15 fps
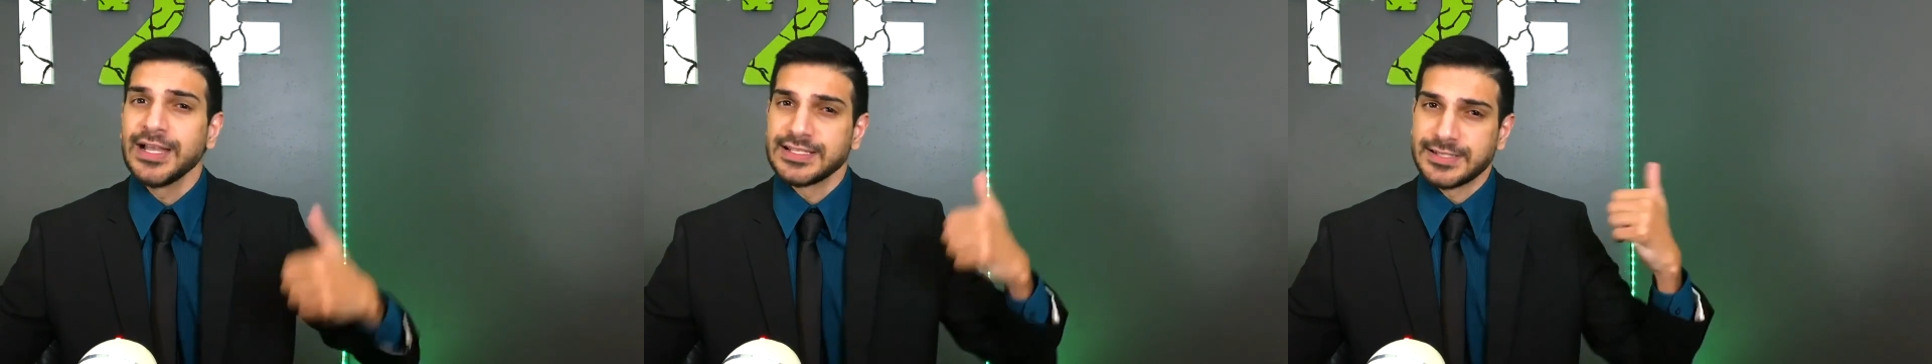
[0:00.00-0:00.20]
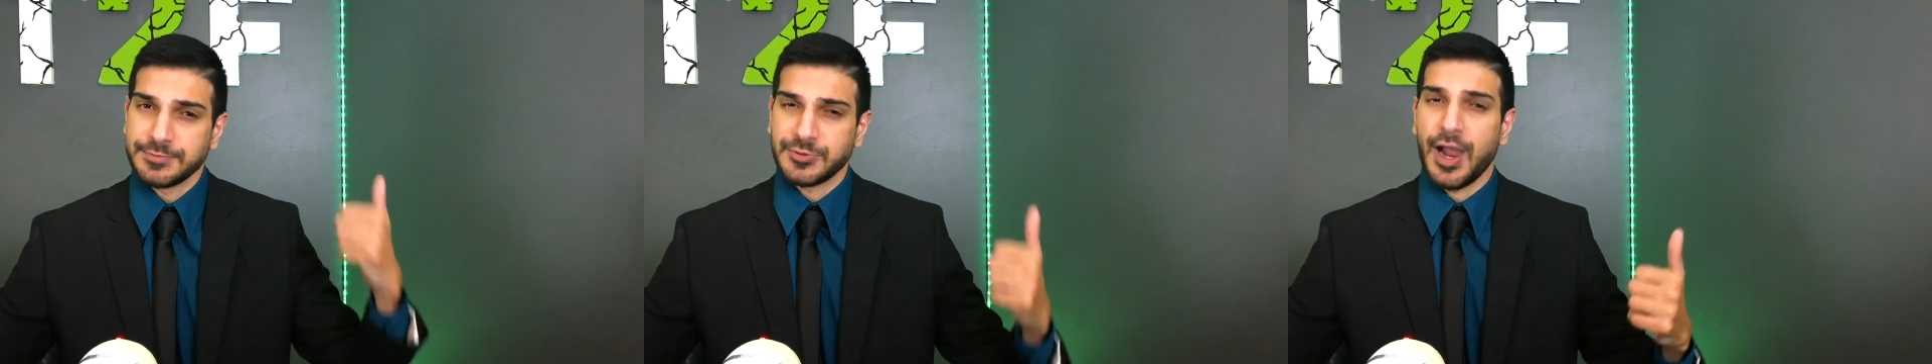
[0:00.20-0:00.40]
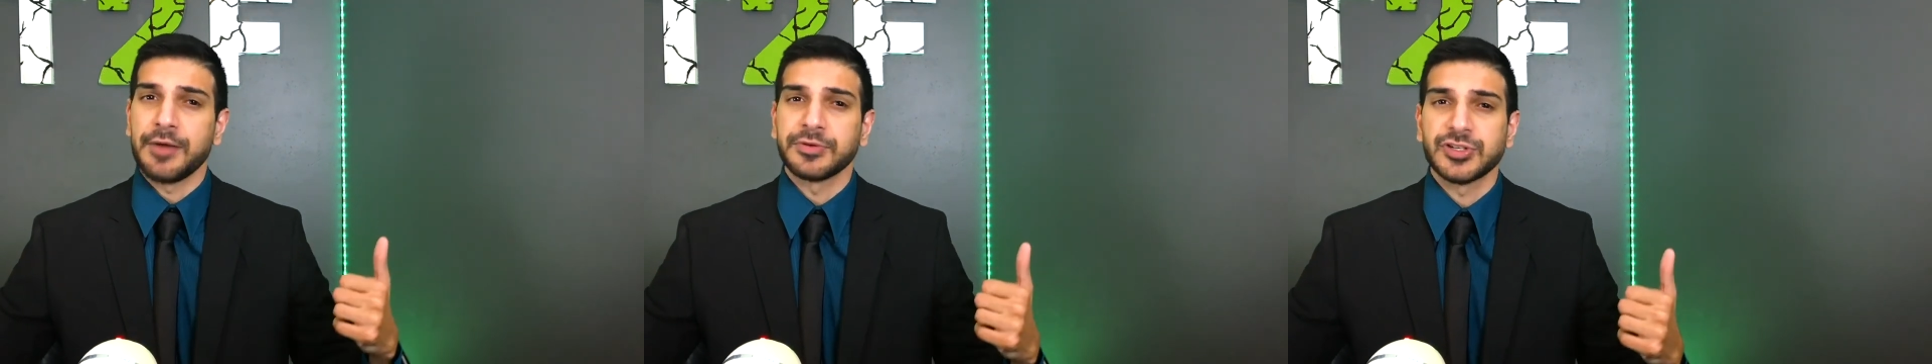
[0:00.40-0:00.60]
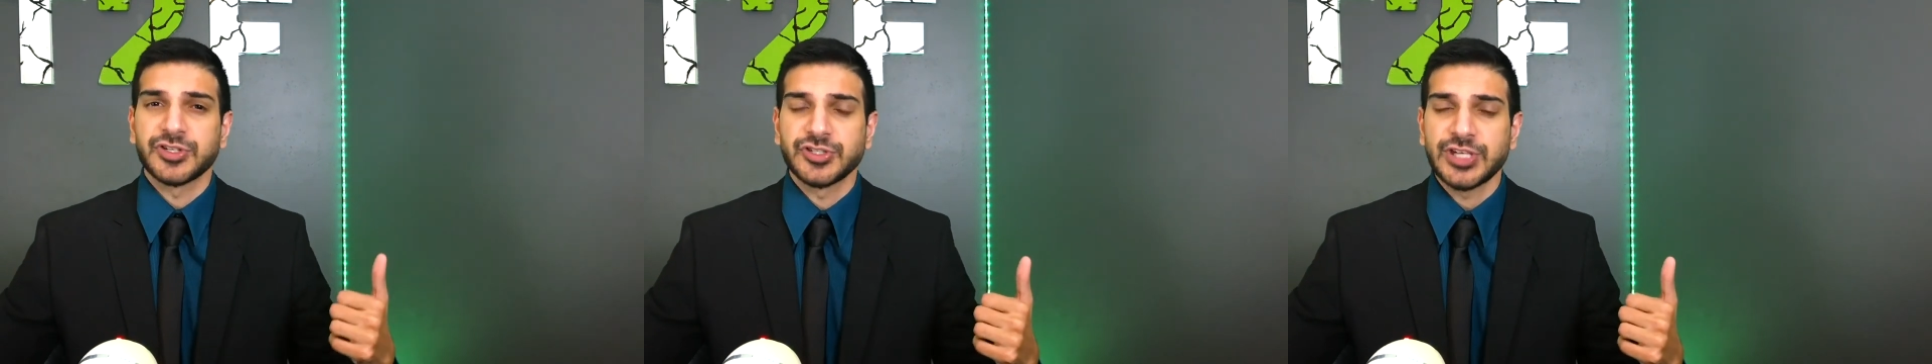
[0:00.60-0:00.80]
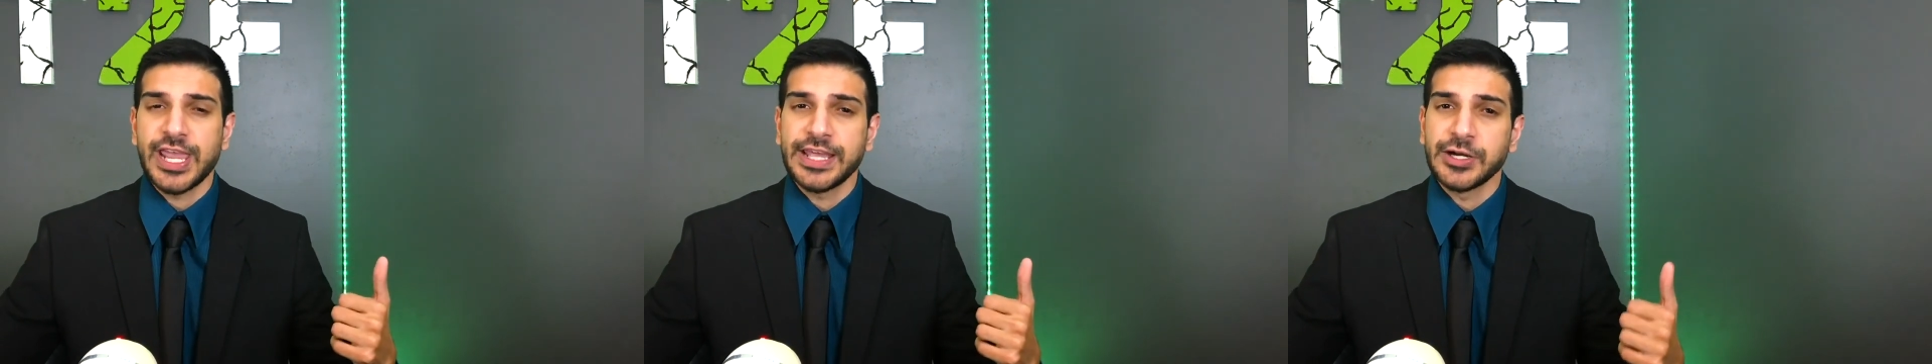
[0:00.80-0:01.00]
subscribe to this
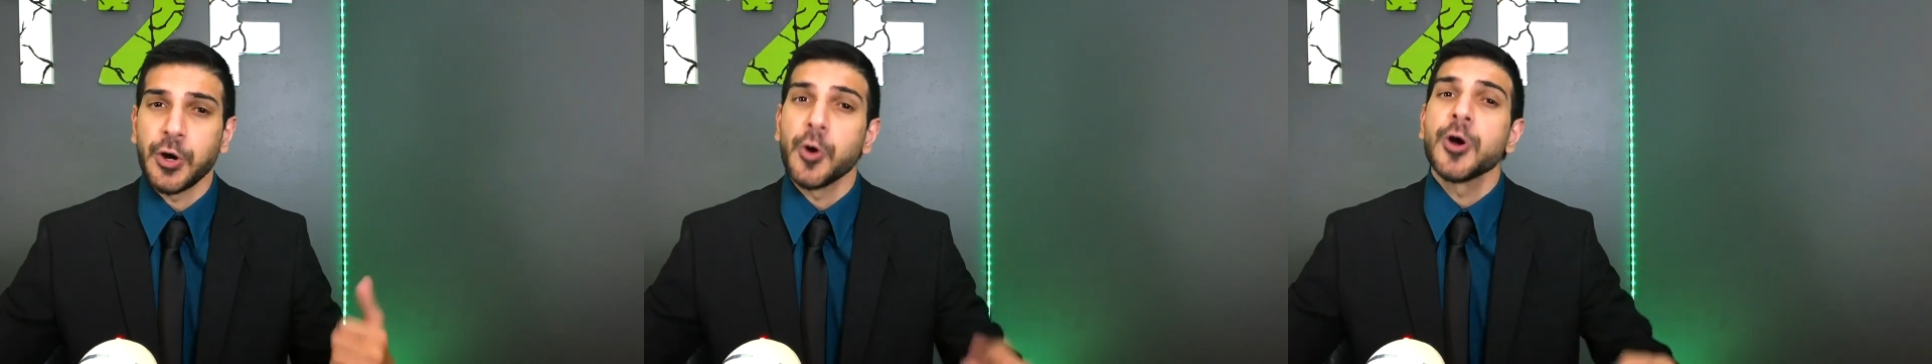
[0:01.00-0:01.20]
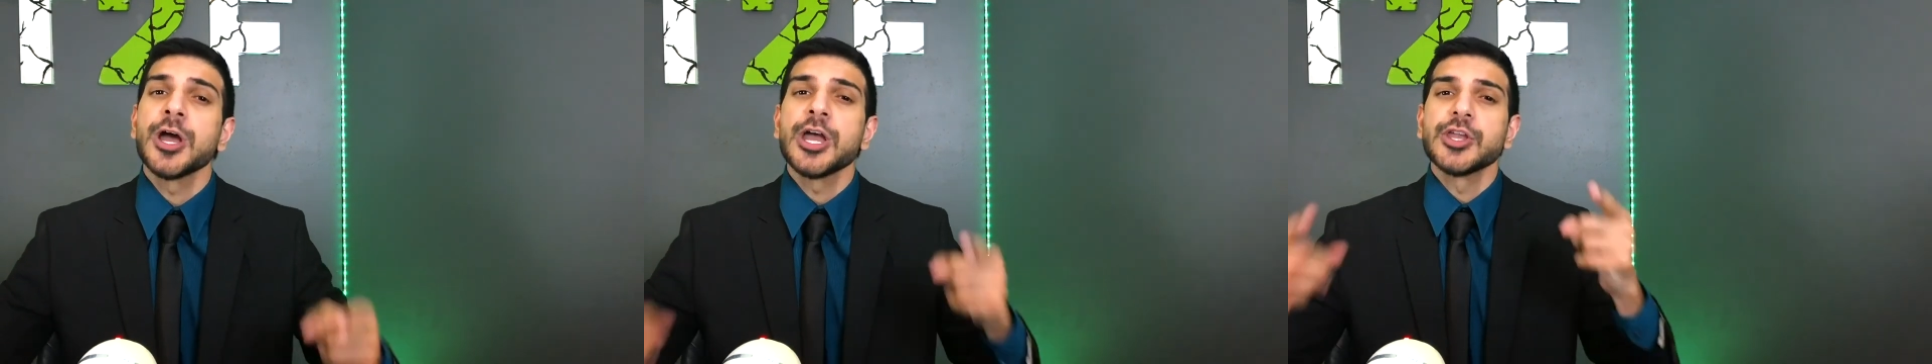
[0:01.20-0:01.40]
channel,